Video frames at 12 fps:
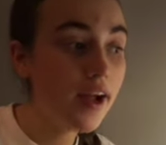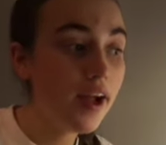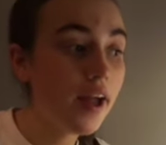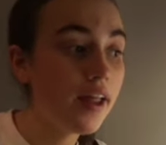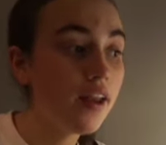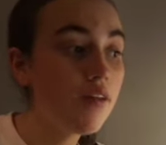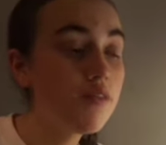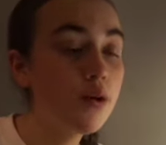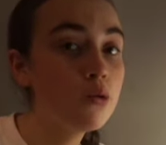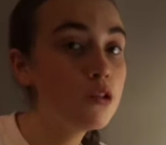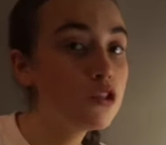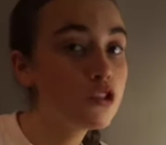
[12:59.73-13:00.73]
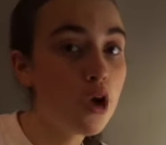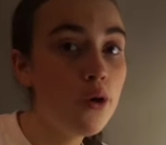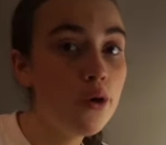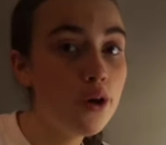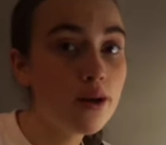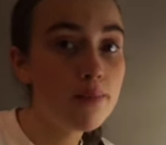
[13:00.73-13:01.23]
and I feel
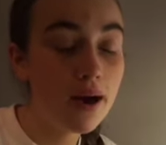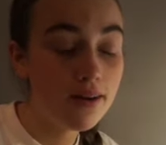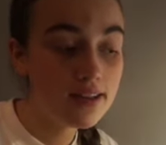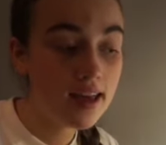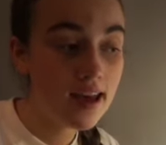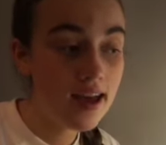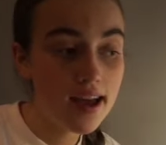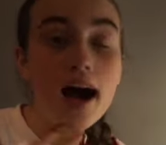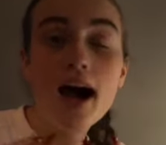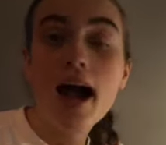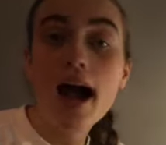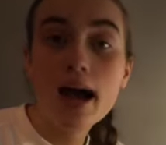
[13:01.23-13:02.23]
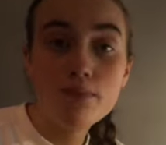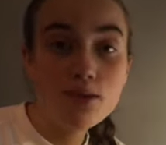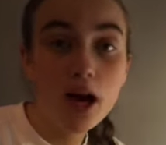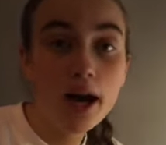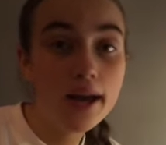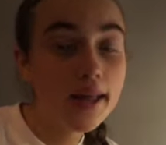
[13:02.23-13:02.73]
so good about it. I am
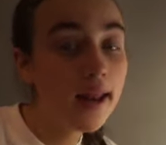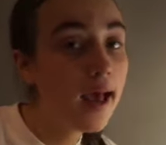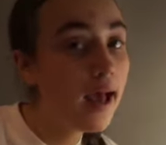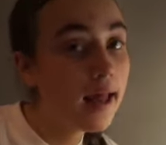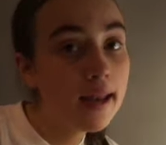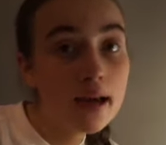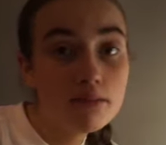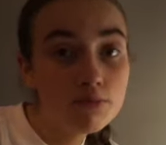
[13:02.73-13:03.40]
tired and out